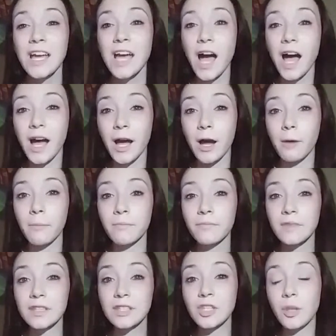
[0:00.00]

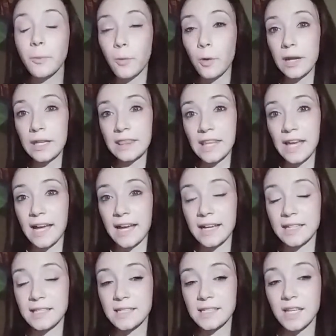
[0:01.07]
to the point
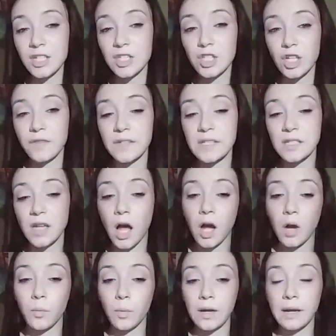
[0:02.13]
that a service
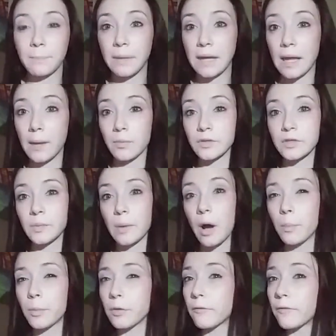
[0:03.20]
dog would be able to
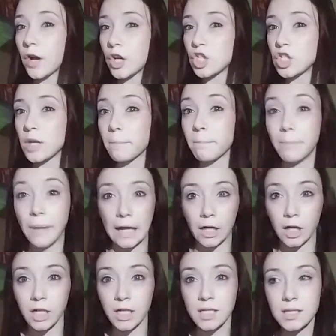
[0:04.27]
help you function
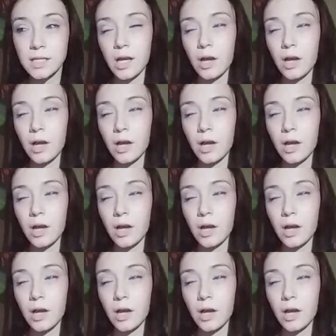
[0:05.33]
better.